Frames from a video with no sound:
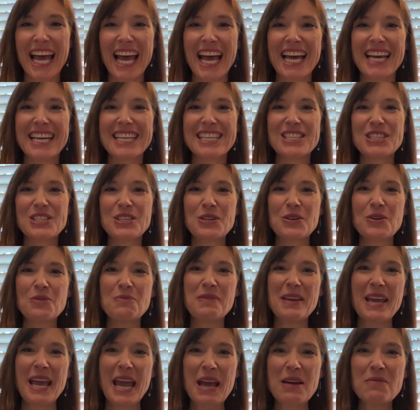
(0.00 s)
And to
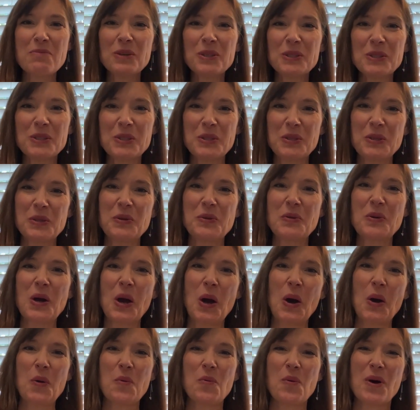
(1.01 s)
be able to
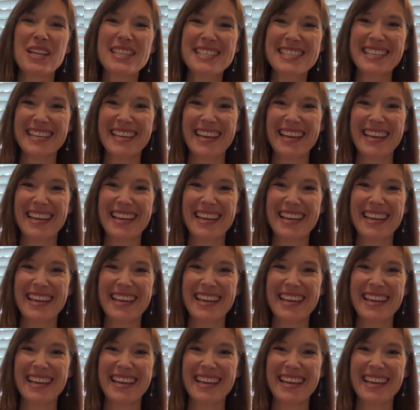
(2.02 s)
go once